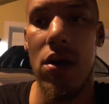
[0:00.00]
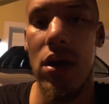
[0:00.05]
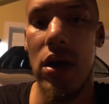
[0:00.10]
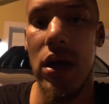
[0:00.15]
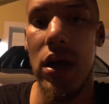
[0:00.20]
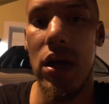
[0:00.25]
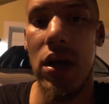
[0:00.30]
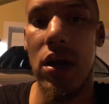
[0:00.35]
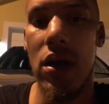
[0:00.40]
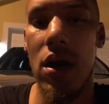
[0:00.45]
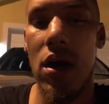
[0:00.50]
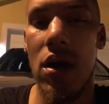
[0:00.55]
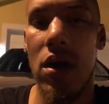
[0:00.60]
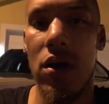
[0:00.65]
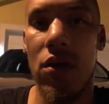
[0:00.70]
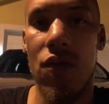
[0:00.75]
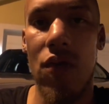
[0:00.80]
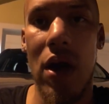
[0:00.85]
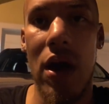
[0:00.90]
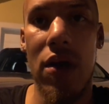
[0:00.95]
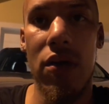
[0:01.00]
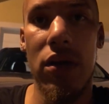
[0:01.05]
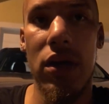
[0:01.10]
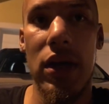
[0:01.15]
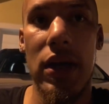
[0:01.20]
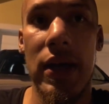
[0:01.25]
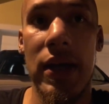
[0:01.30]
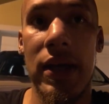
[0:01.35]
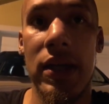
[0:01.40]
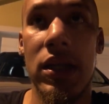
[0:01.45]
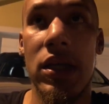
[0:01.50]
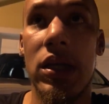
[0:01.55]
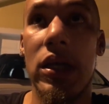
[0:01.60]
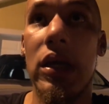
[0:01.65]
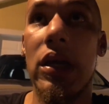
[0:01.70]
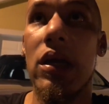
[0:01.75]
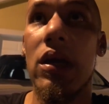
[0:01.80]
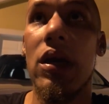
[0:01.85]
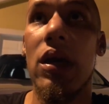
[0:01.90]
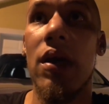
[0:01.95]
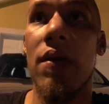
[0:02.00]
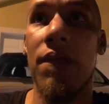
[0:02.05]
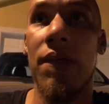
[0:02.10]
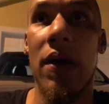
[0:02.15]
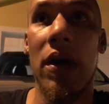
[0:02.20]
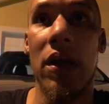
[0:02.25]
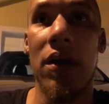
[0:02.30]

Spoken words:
and ground and see if I